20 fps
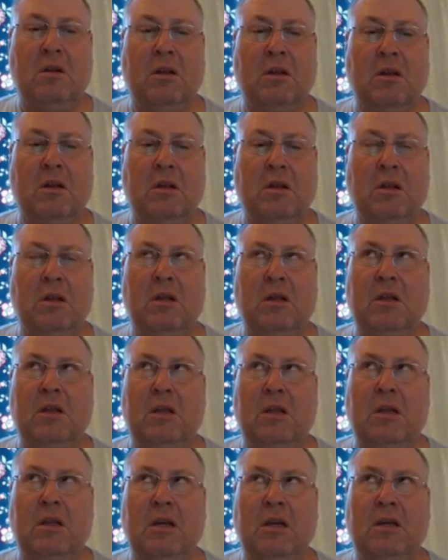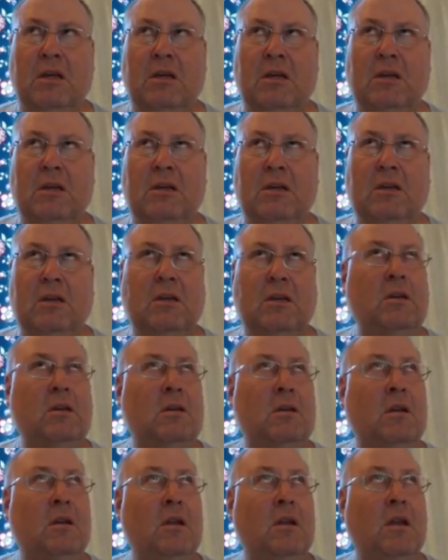yeah, you've
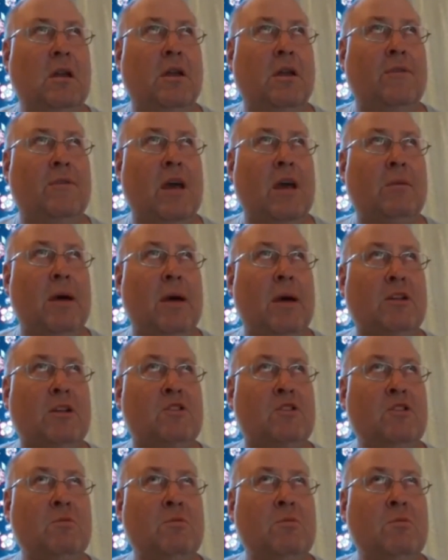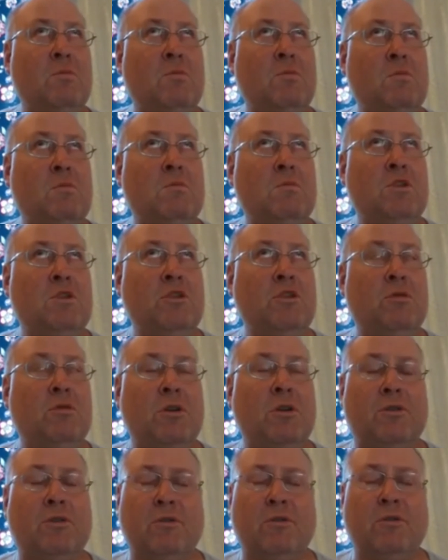got about two, two or three or
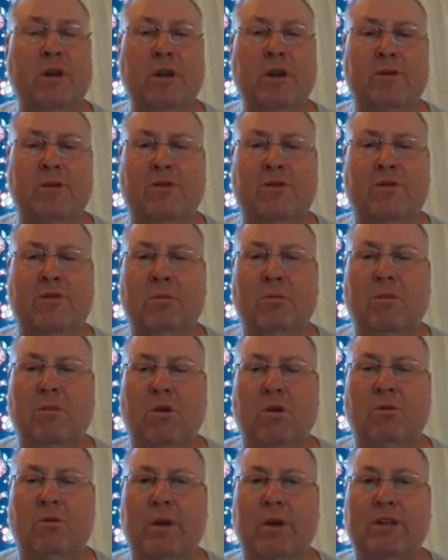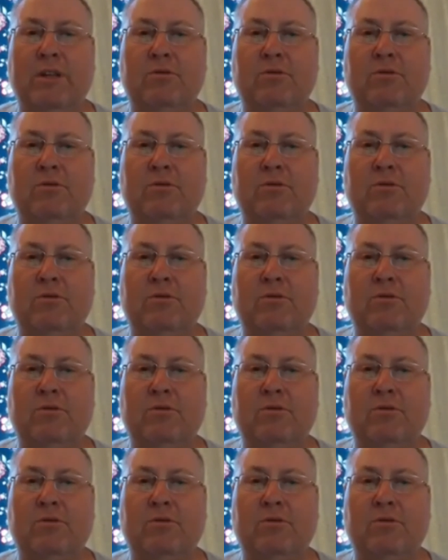four more weeks work